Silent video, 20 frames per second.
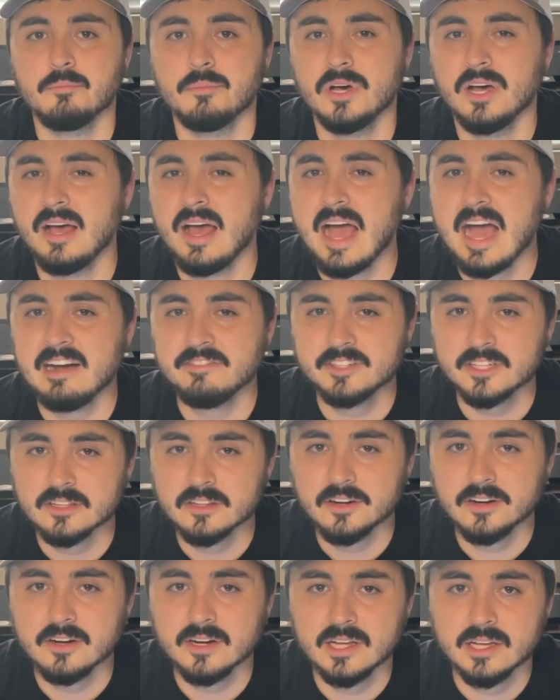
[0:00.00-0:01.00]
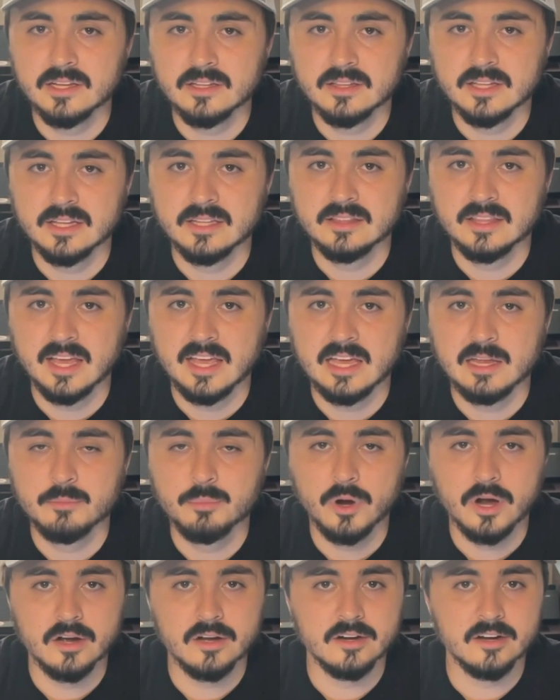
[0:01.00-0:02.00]
But after learning that they had
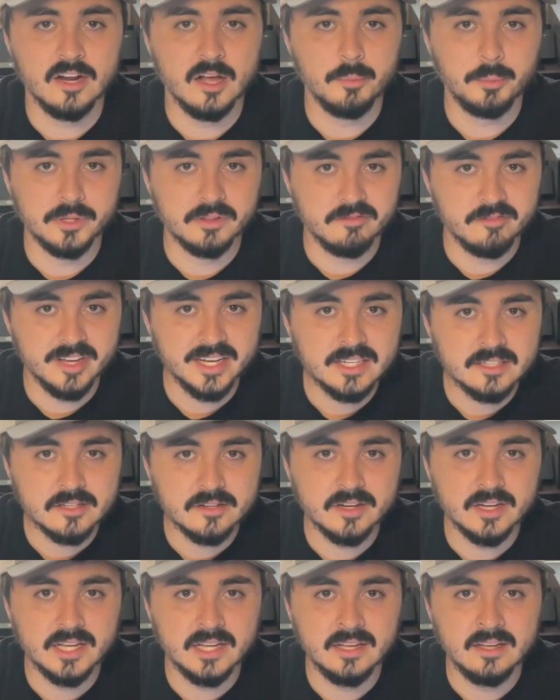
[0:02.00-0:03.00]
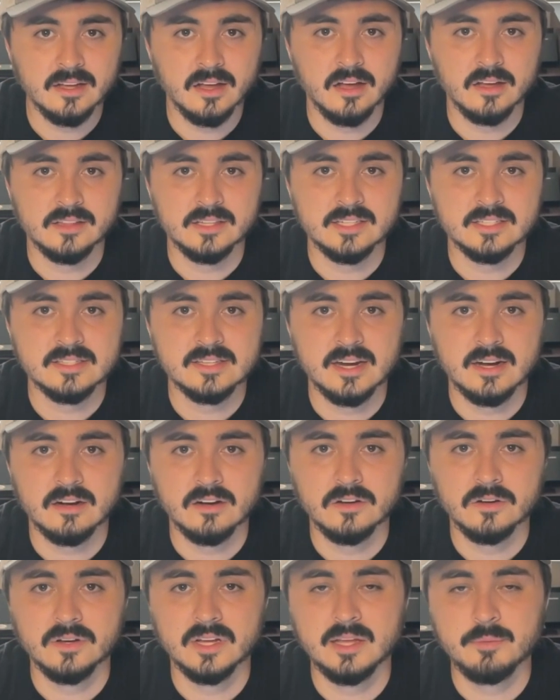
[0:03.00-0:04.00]
partnered up with Victory on this
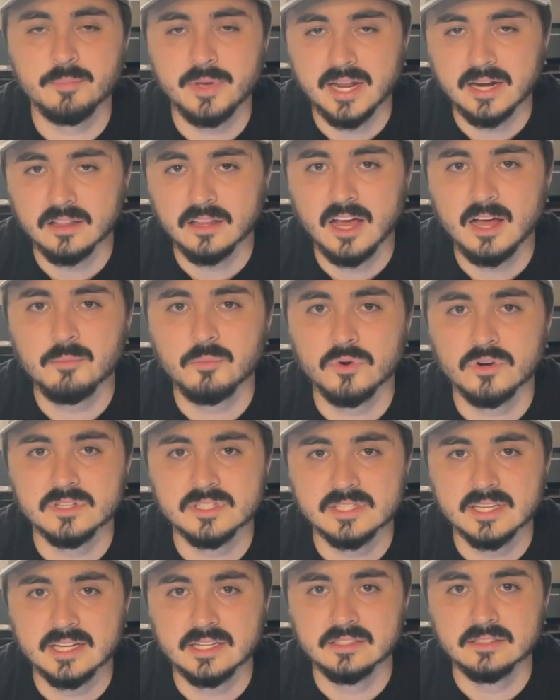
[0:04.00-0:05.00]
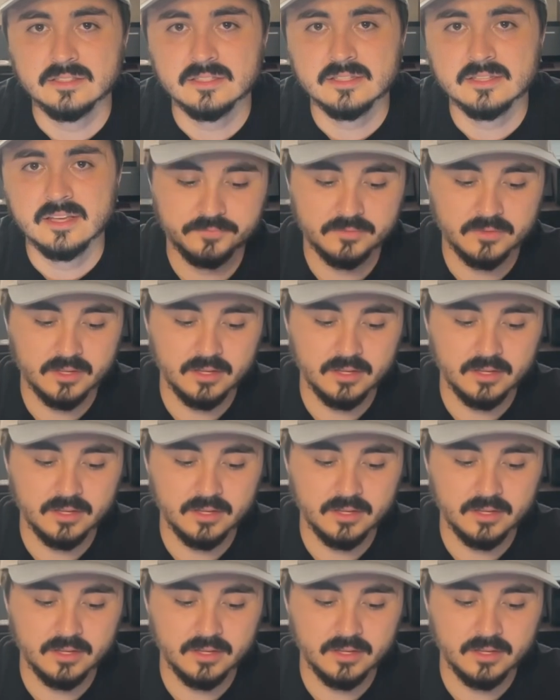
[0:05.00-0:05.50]
arrow, it made a lot more sense.